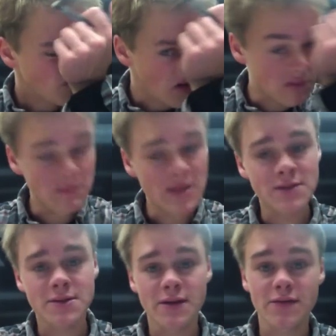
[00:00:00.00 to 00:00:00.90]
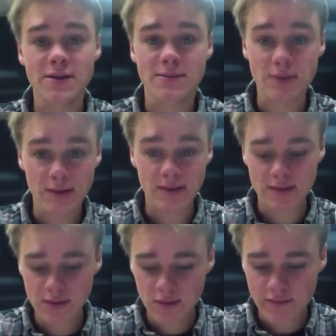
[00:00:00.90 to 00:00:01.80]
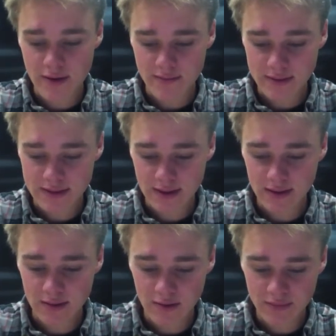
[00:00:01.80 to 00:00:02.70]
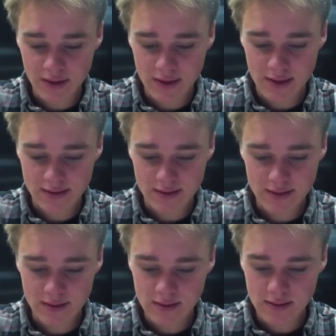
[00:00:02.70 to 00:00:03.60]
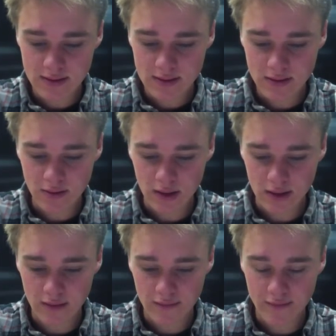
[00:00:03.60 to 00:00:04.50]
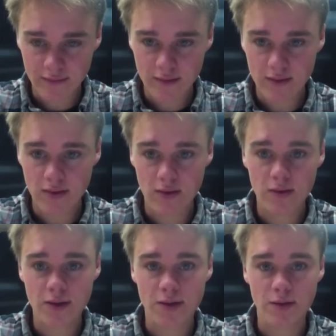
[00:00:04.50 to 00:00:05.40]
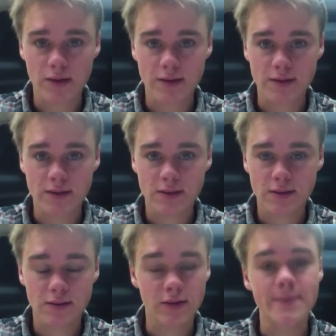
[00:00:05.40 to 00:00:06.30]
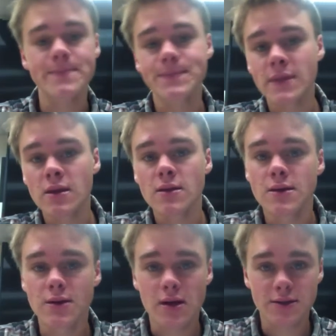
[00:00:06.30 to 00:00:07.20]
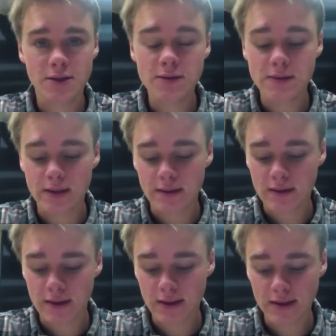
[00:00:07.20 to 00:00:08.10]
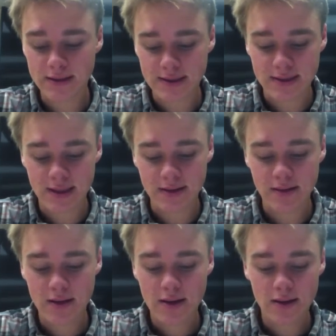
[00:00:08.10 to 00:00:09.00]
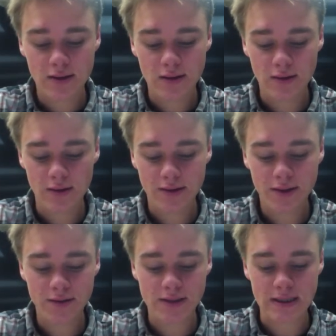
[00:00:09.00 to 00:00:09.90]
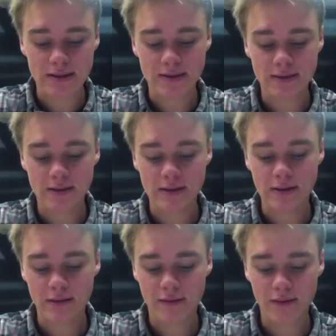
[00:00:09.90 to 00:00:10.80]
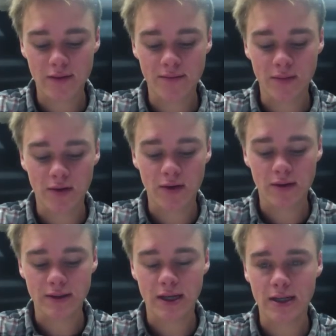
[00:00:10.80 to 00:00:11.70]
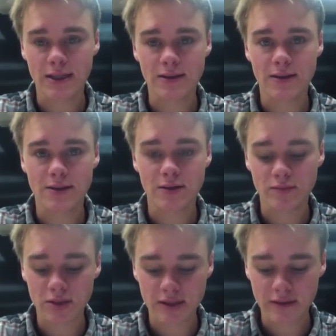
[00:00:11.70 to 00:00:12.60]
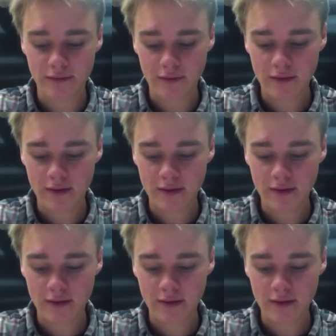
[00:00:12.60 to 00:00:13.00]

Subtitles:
A major difference between the two of them is that in obedience, you have no choice, or you're not choosing, and in dissent, you're choosing through a moral and ideological belief.